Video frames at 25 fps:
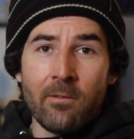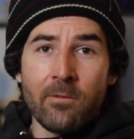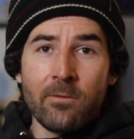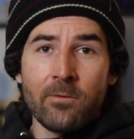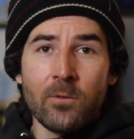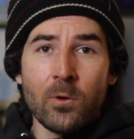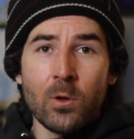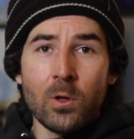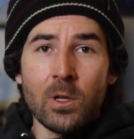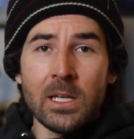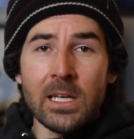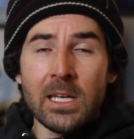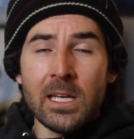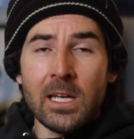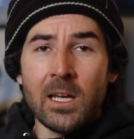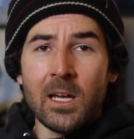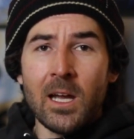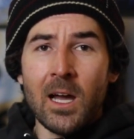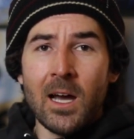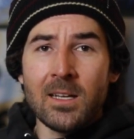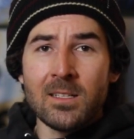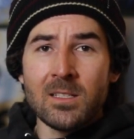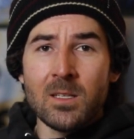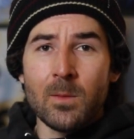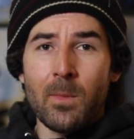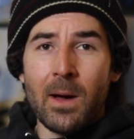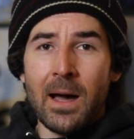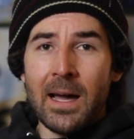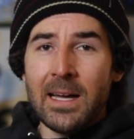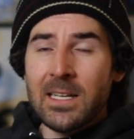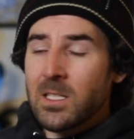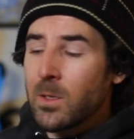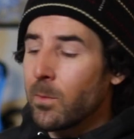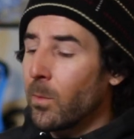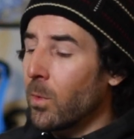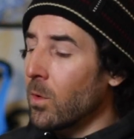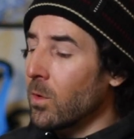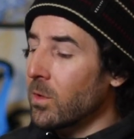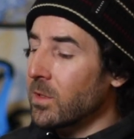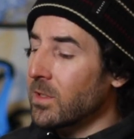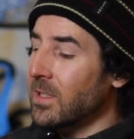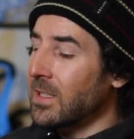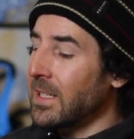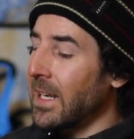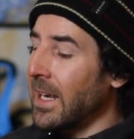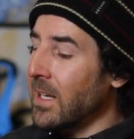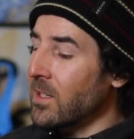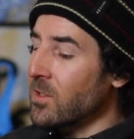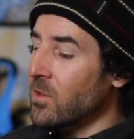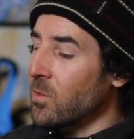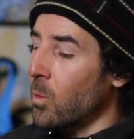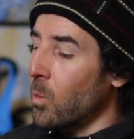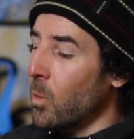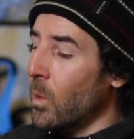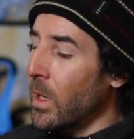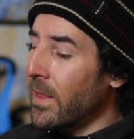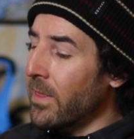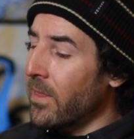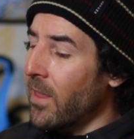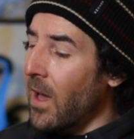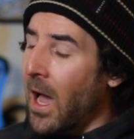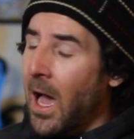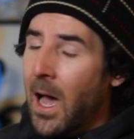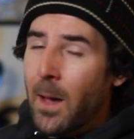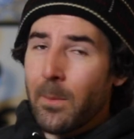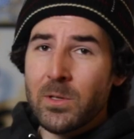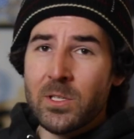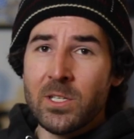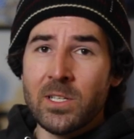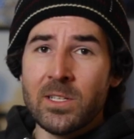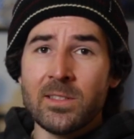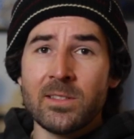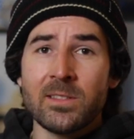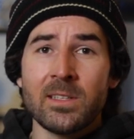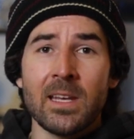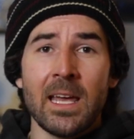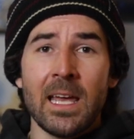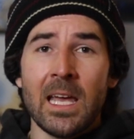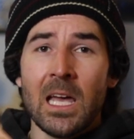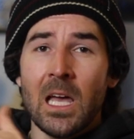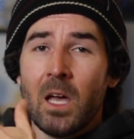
fully customizable stance width options.